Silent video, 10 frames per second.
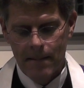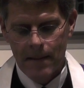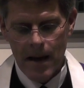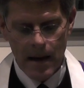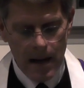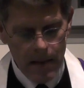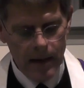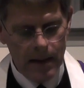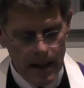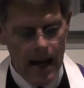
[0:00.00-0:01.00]
Yet,
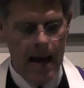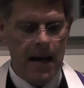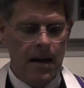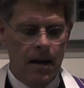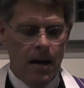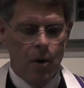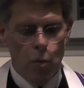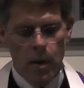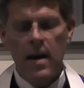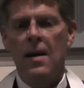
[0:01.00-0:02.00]
even today,
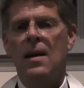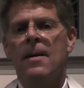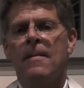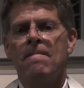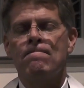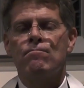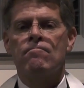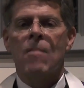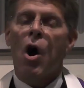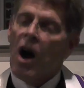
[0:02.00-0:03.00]
we
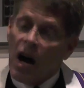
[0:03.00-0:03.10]
are